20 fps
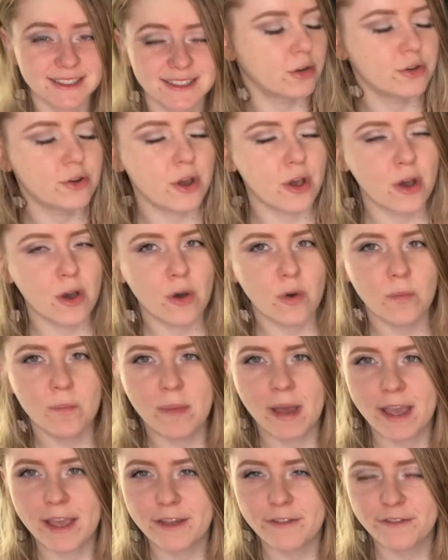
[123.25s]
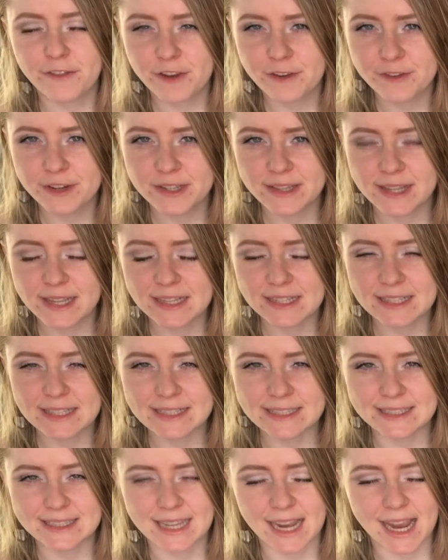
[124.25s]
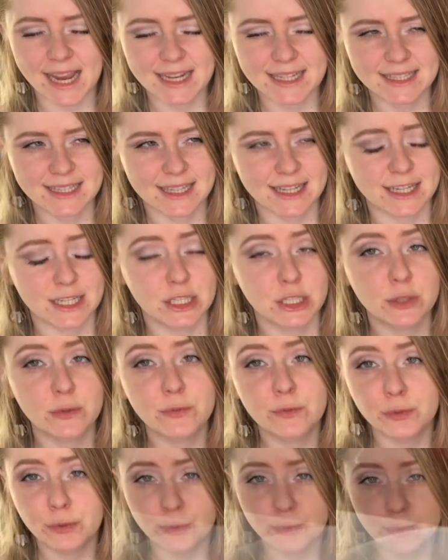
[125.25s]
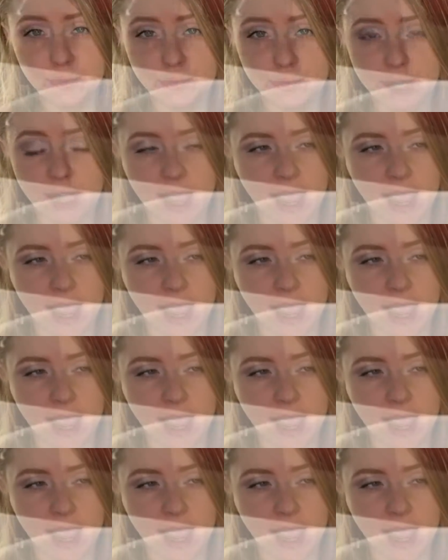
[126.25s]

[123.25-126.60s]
No, my favorite thing these days is food